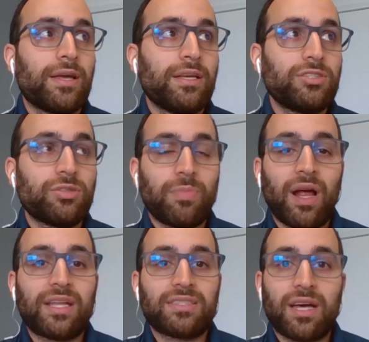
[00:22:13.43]
it's your
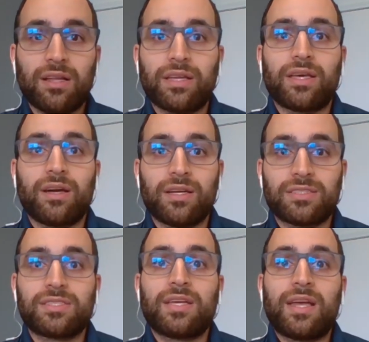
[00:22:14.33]
body telling us
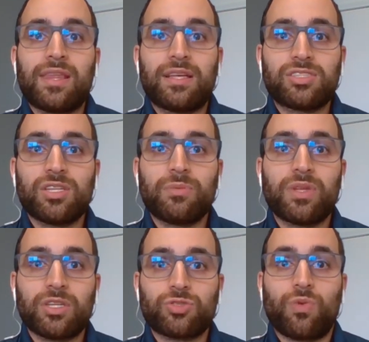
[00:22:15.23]
that
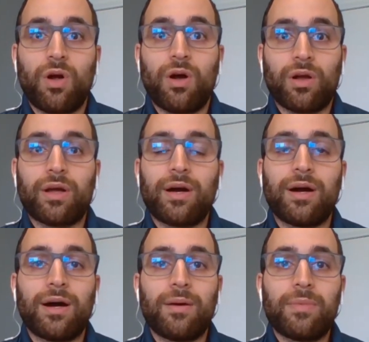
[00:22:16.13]
something's wrong,
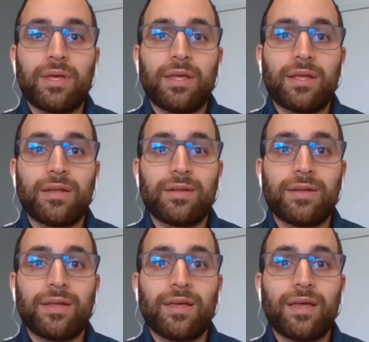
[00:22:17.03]
and
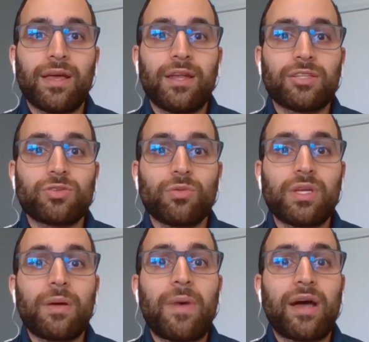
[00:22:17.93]
it's
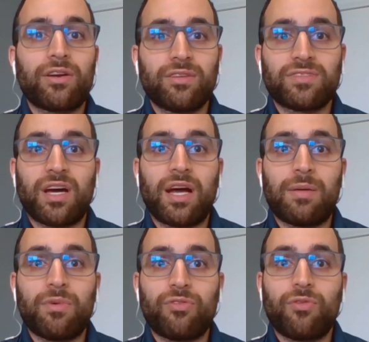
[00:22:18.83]
only a matter of
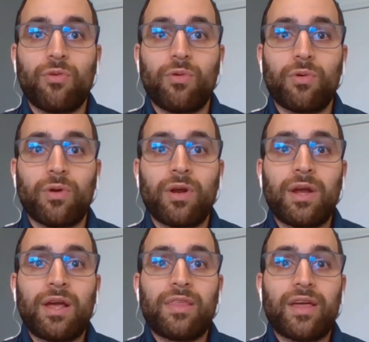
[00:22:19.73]
time before
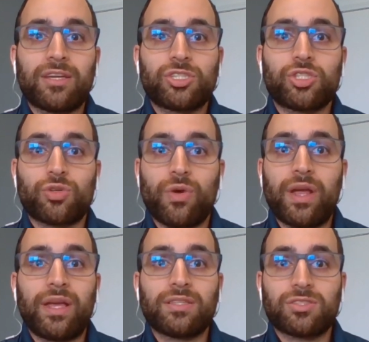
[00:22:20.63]
that
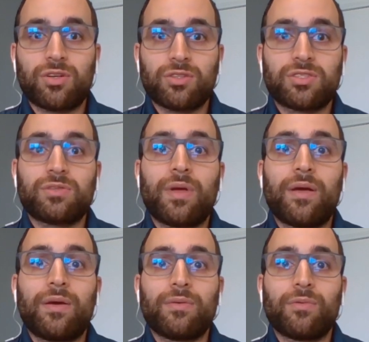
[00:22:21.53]
strain starts
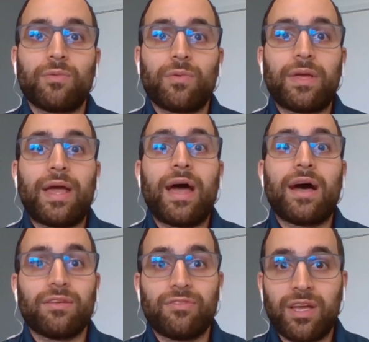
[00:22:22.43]

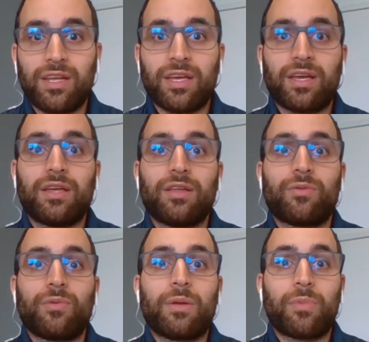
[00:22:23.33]
elevating
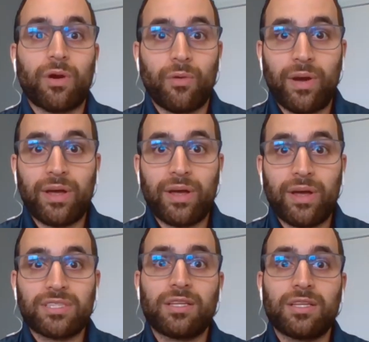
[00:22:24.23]
and
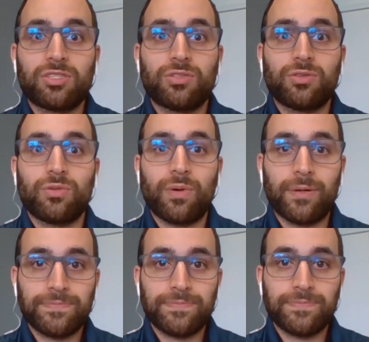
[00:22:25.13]
progressing
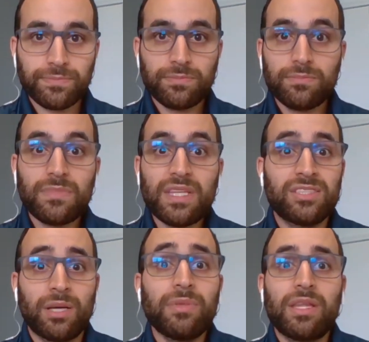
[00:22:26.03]
into
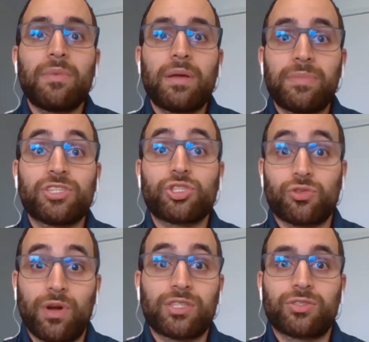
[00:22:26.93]
something that might be
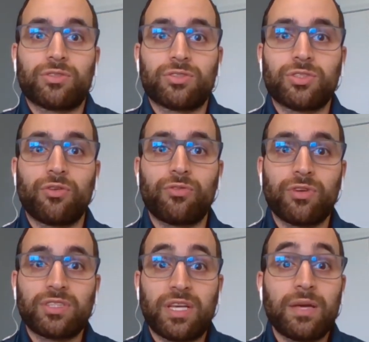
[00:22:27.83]
structural. So,
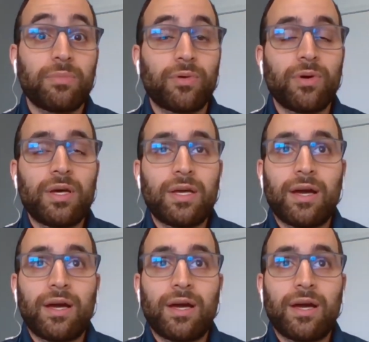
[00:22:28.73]
for example,